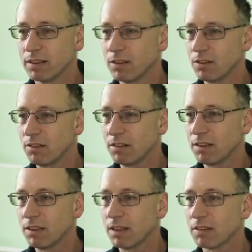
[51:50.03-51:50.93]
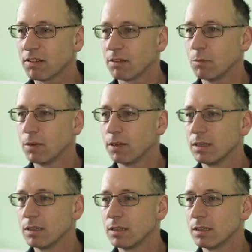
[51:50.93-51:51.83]
Did you see that somewhere?
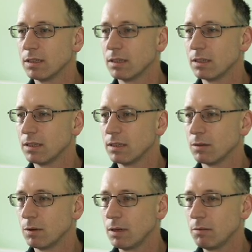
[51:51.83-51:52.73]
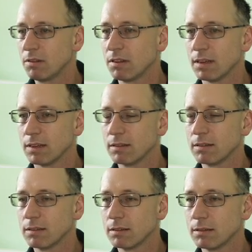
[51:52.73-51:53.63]
Where was that?